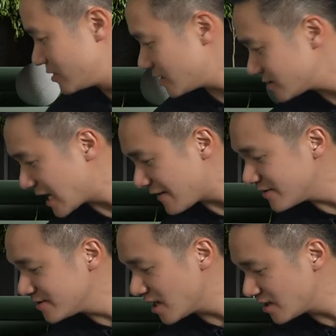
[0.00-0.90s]
we also have
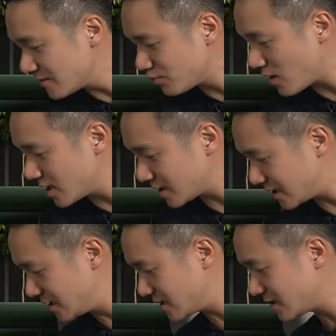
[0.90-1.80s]
another product
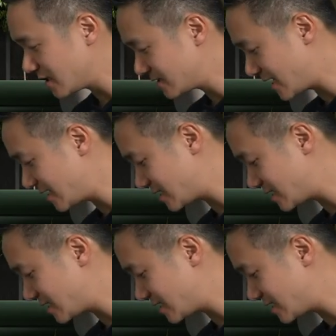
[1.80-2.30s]
here that